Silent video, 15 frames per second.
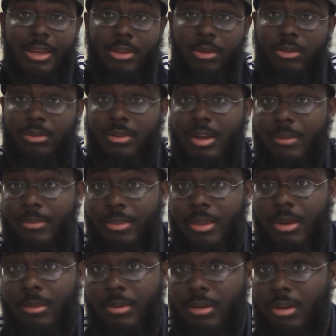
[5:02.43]
You can stop
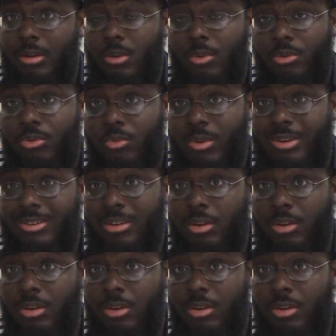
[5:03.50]
there and then go straight to